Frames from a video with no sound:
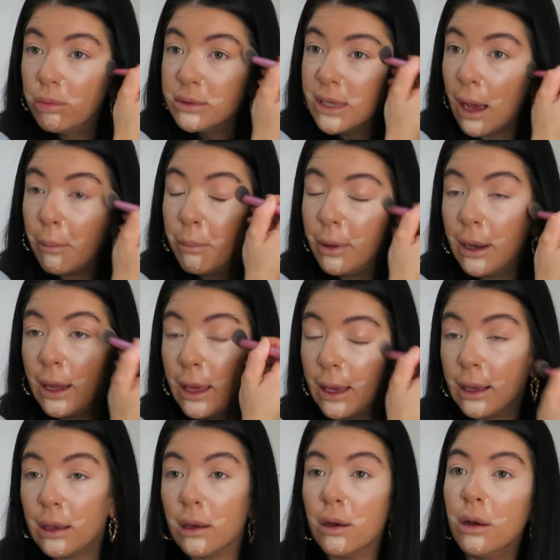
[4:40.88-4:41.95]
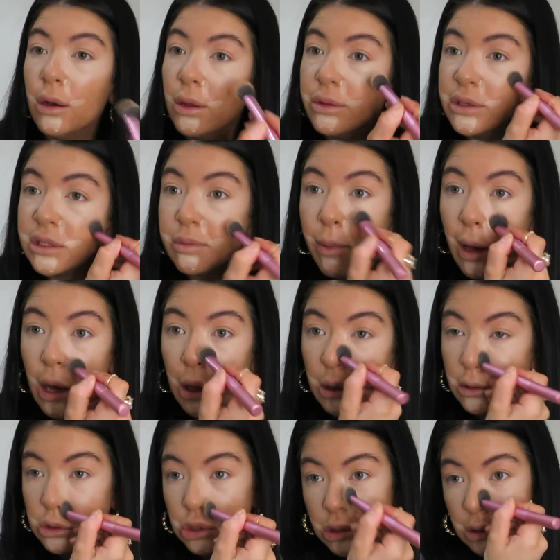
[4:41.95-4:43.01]
dampening the
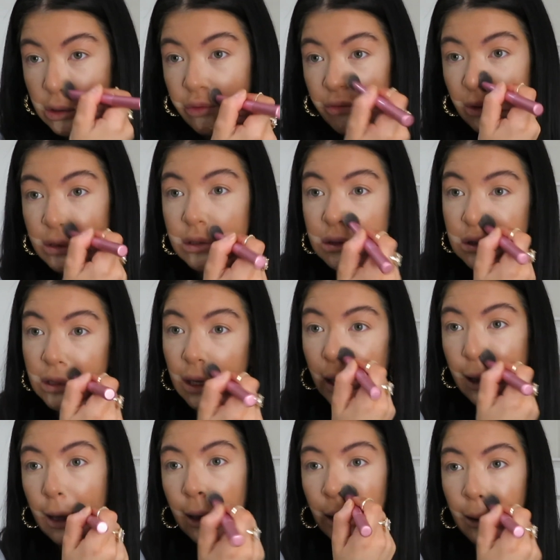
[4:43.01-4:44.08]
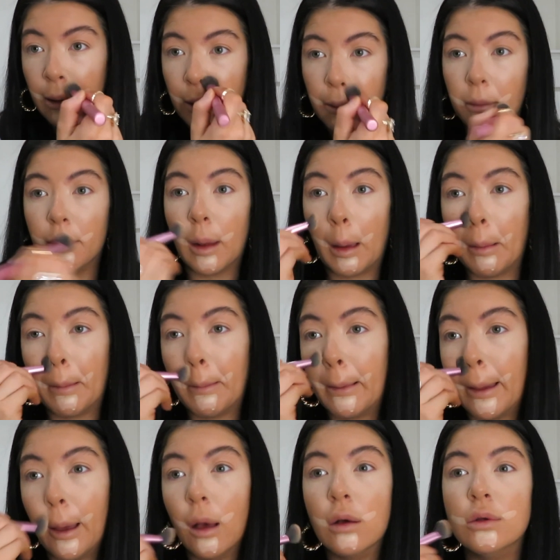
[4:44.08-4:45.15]
sponge and then rinsing it out, blah blah
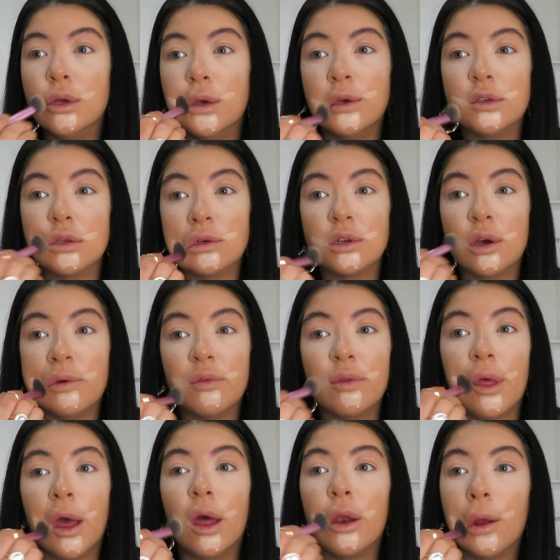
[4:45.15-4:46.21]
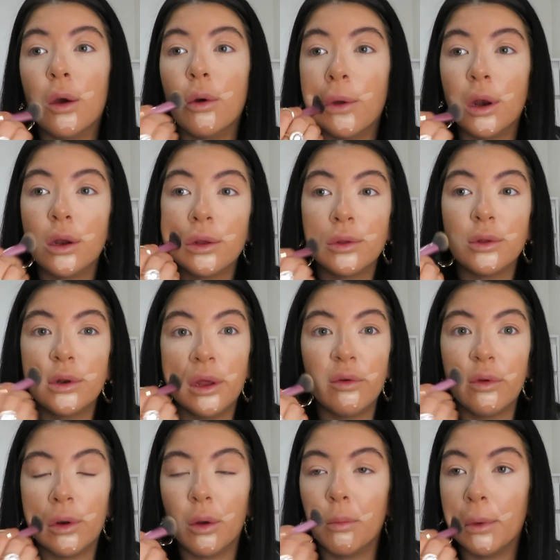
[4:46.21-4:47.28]
blah. Who's got time for that? No one,
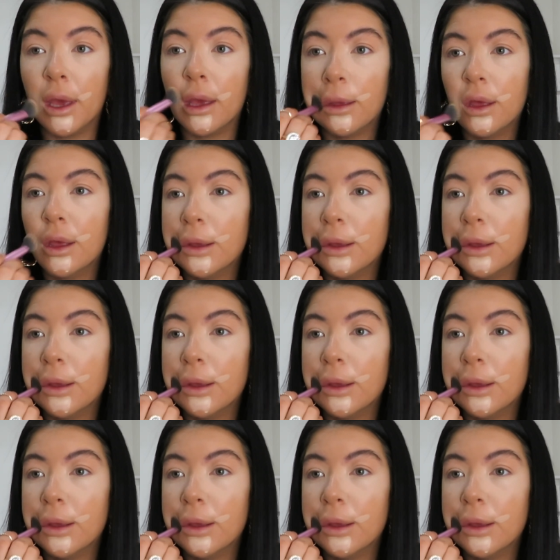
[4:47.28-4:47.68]
definitely me.